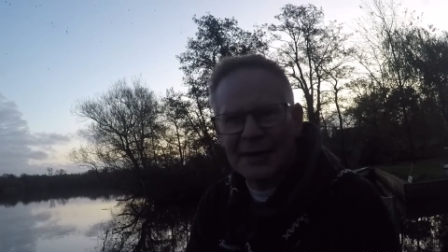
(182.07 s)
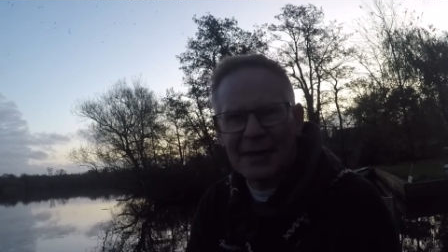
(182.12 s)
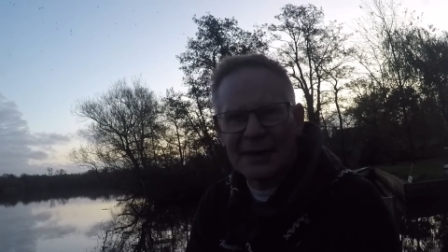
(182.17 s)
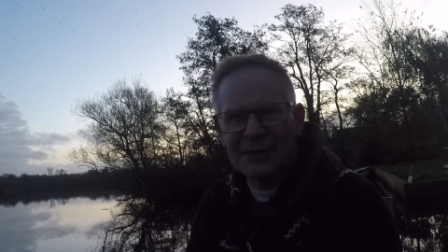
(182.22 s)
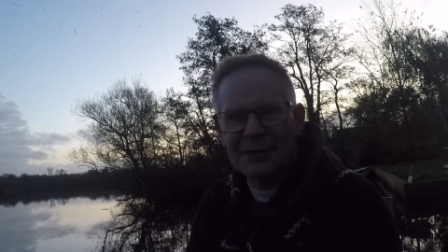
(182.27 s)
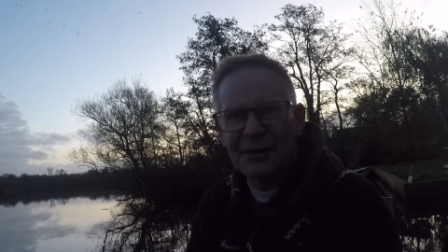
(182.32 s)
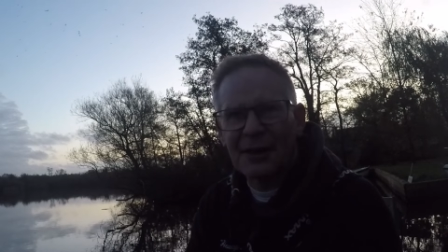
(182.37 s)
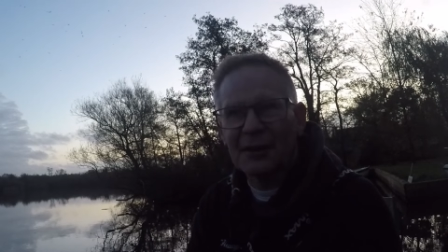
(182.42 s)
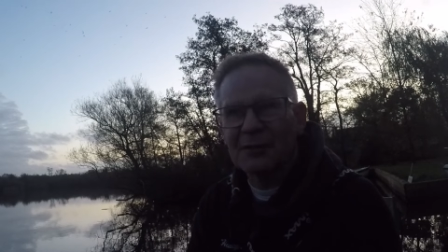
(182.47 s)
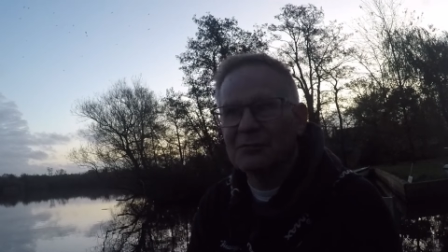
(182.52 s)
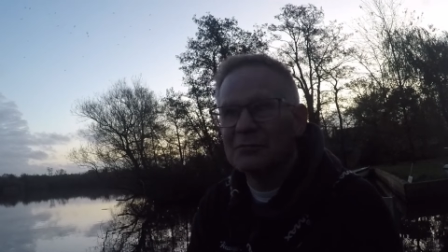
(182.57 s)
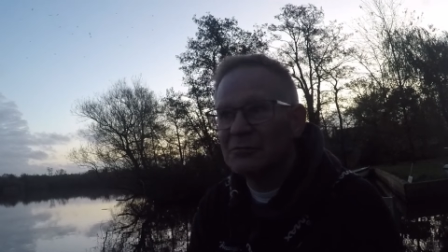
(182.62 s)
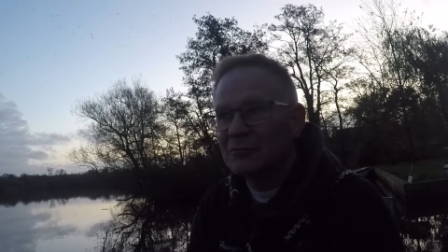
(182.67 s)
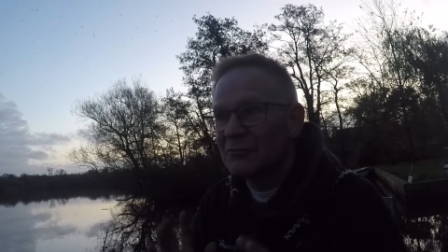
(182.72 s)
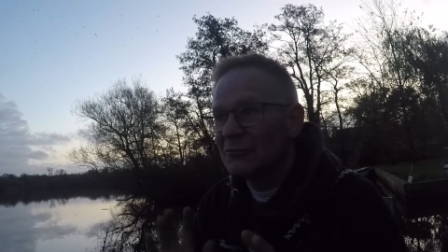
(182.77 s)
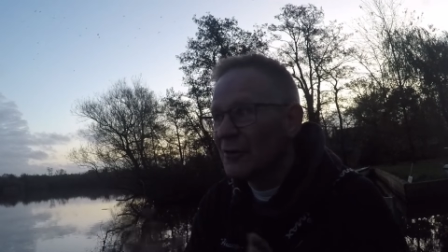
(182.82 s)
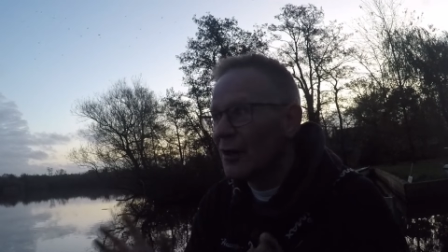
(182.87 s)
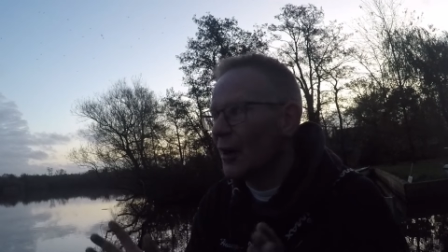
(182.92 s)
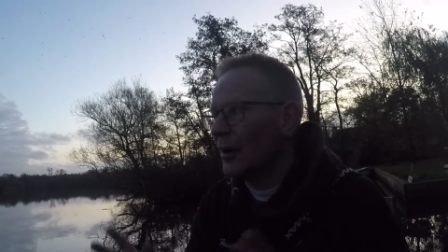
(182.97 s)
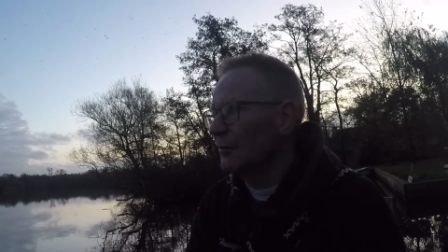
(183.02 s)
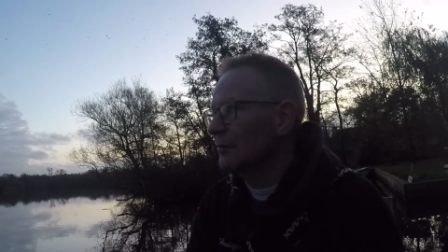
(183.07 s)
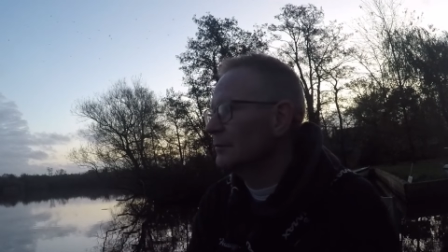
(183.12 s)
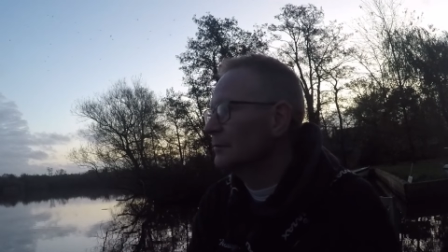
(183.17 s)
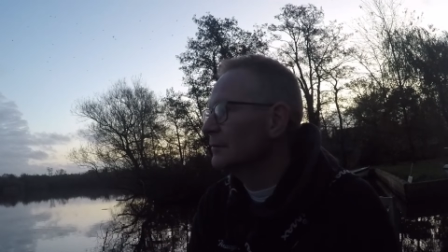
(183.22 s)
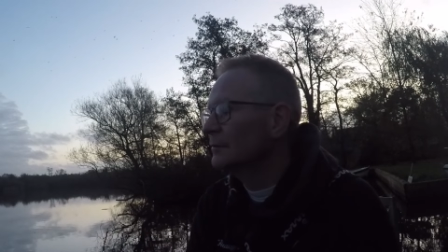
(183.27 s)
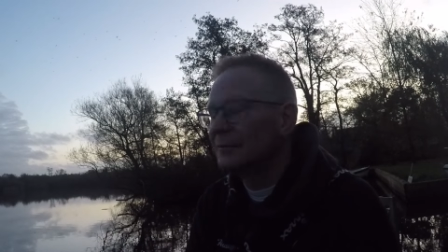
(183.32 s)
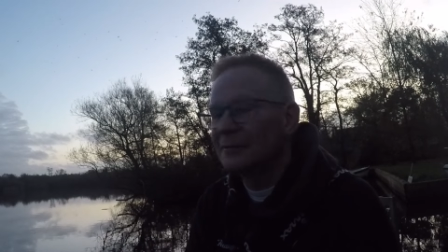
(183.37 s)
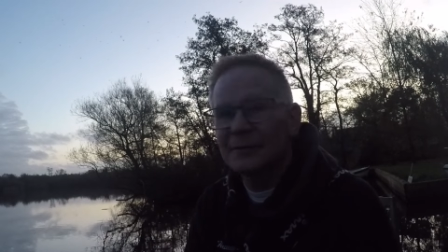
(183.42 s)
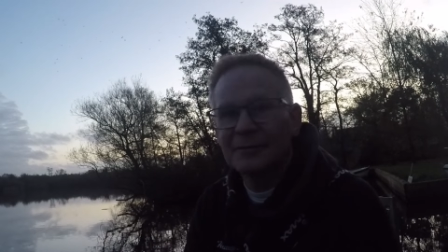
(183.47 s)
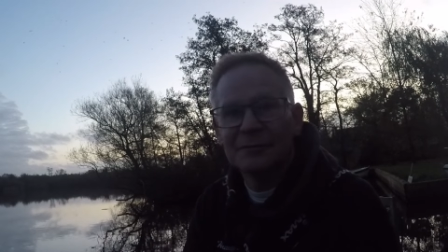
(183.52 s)
last night, well,
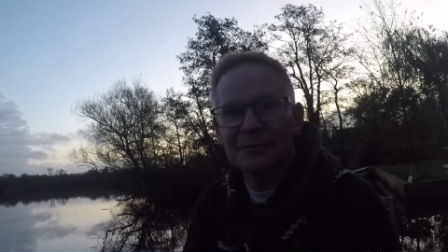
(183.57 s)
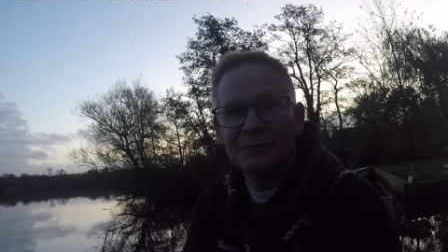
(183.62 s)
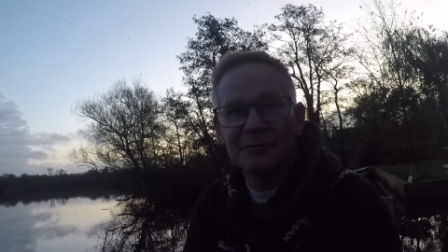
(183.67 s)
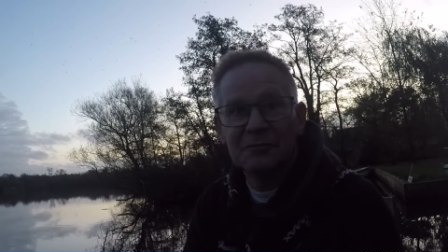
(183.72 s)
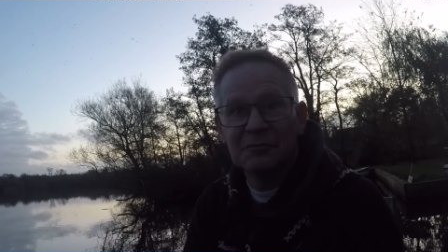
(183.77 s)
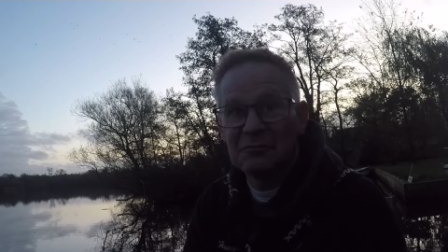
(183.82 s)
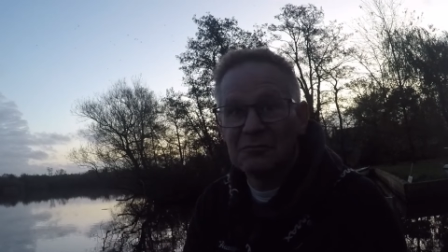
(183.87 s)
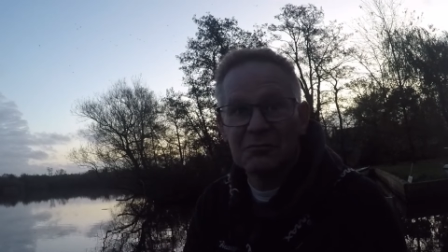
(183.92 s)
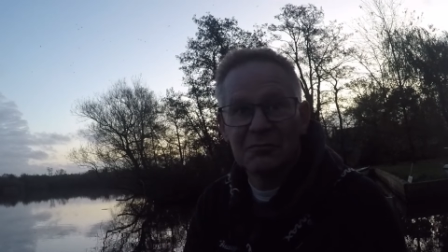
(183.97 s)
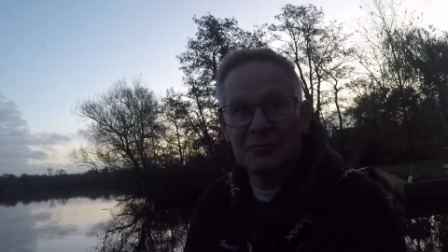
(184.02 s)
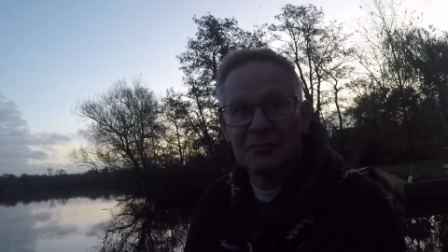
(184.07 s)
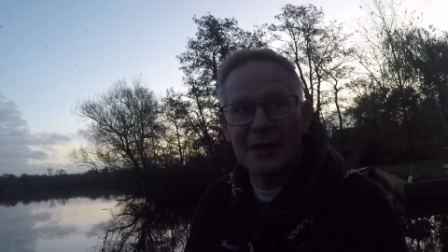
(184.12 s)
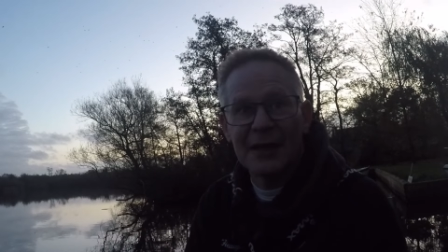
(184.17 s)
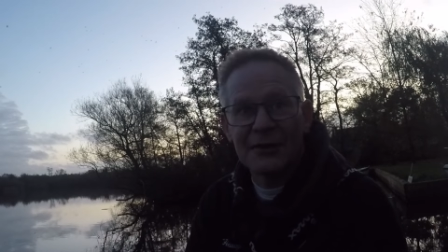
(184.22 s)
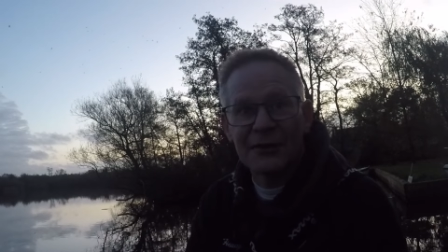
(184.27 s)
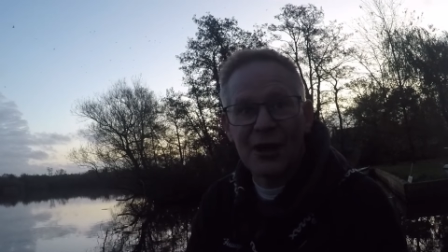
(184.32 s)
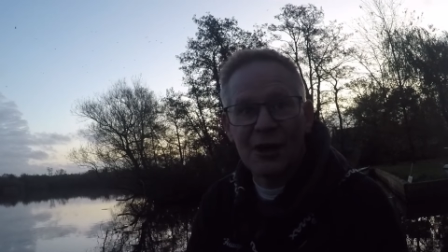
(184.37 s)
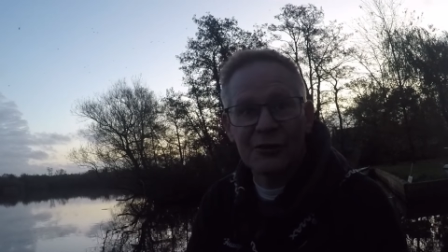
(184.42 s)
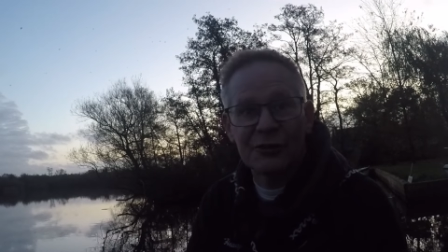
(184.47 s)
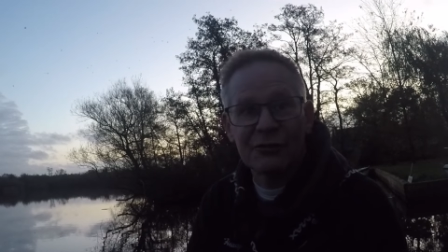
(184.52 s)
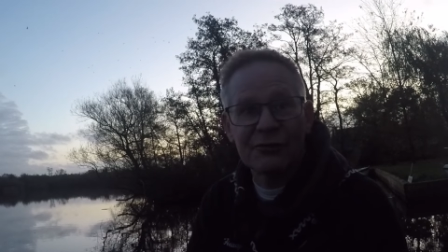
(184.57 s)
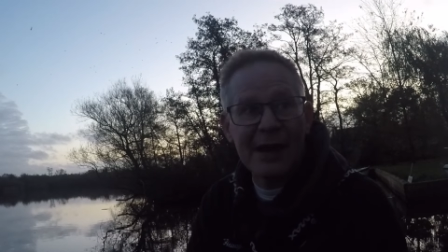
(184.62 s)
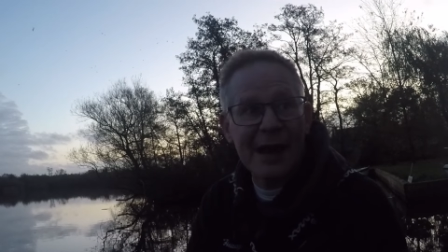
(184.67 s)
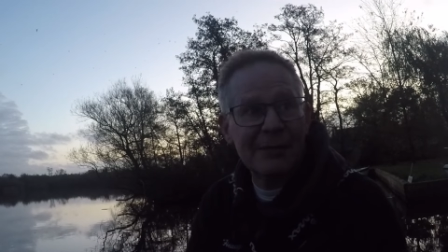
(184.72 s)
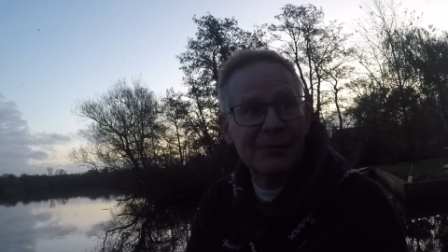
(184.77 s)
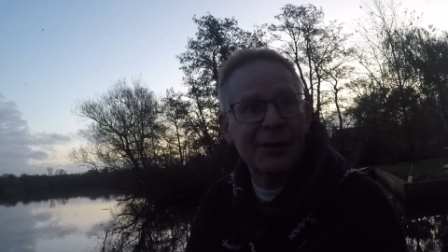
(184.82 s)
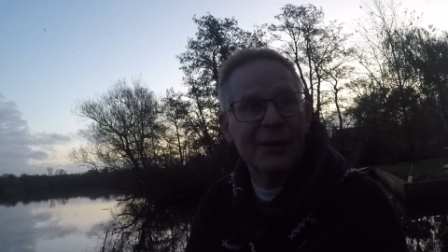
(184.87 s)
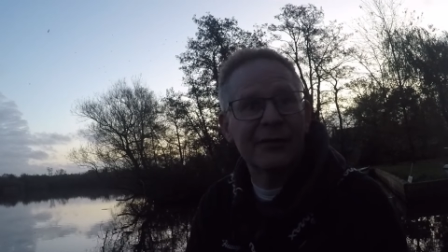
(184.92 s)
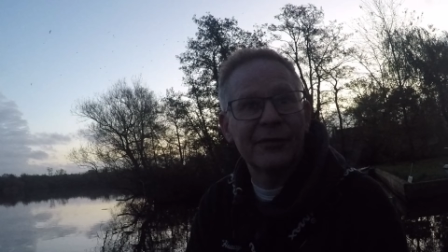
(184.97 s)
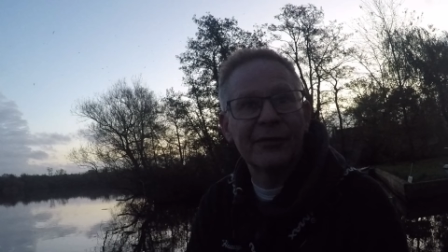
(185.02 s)
let's go to
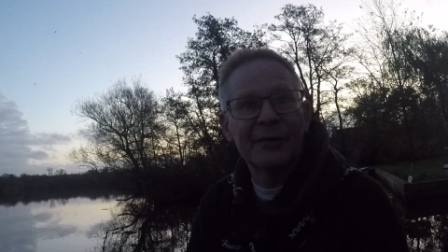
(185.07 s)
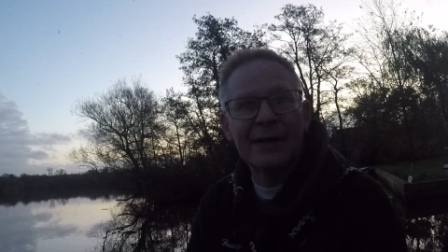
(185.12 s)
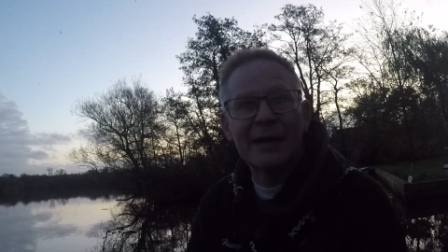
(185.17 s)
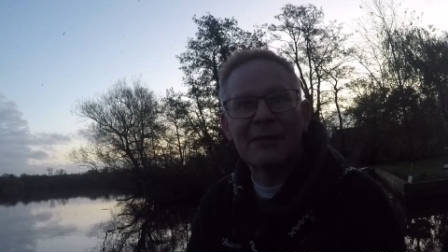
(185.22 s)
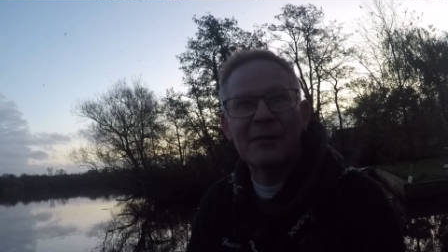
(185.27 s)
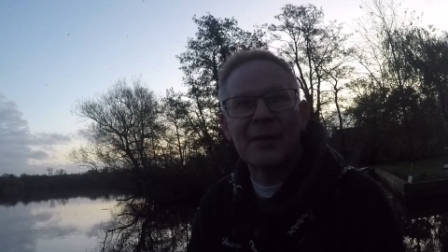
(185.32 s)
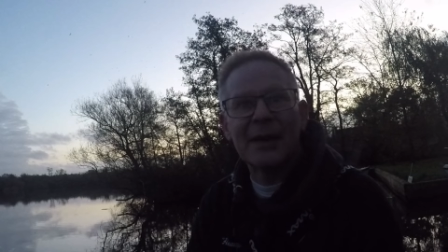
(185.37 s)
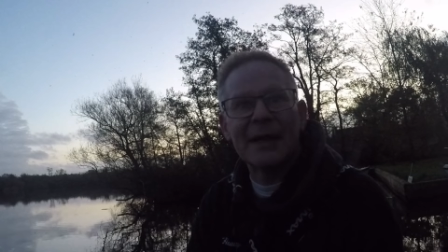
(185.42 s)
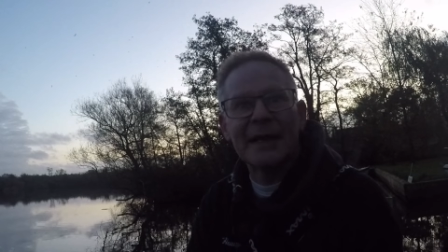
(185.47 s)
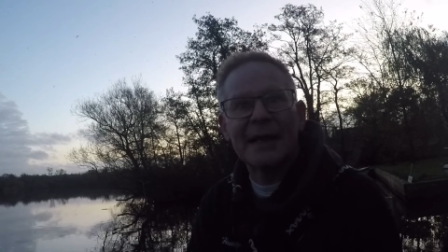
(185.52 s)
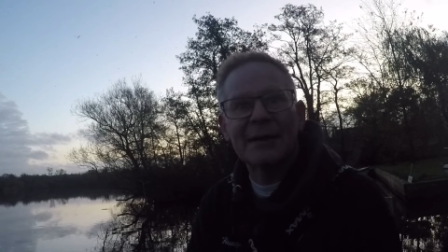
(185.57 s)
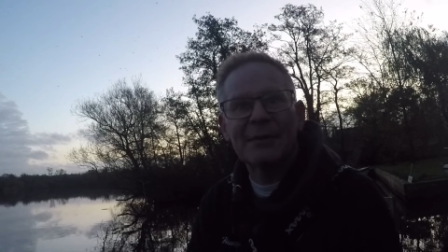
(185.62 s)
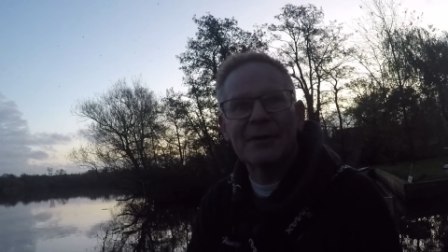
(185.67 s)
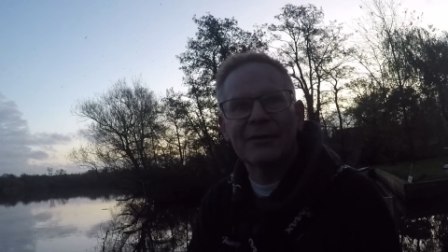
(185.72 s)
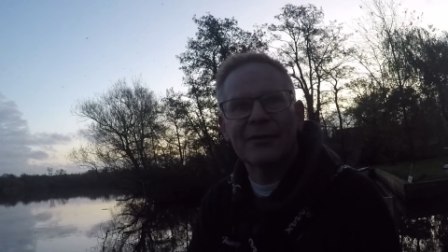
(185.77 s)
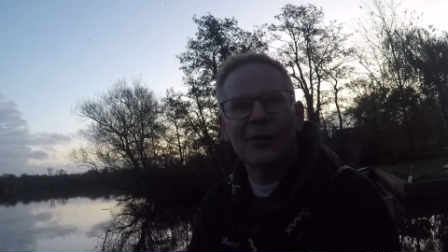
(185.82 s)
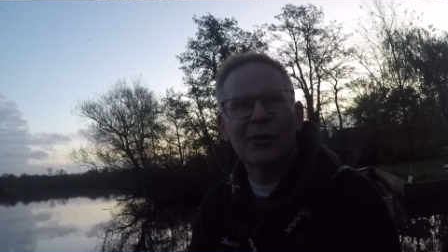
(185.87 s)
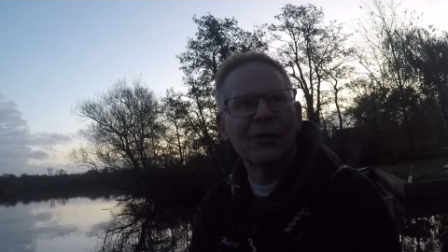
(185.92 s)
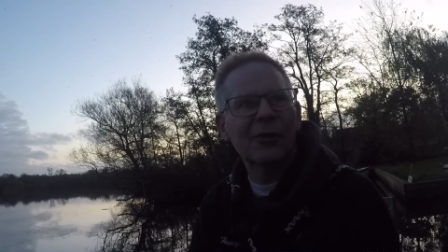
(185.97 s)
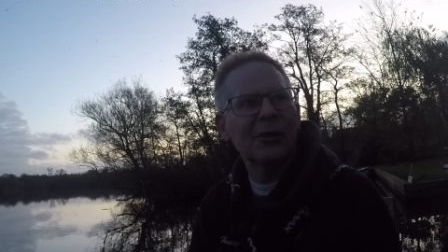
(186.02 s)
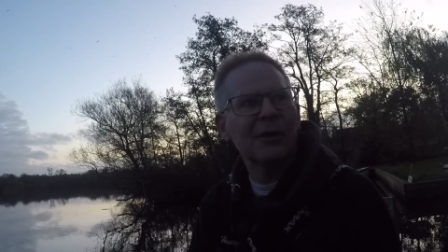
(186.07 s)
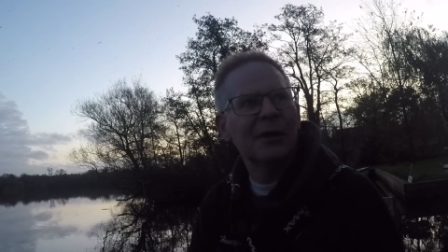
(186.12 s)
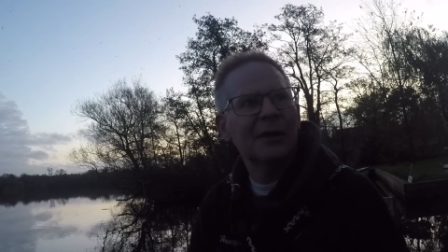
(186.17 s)
Ranworth. I've never been here before.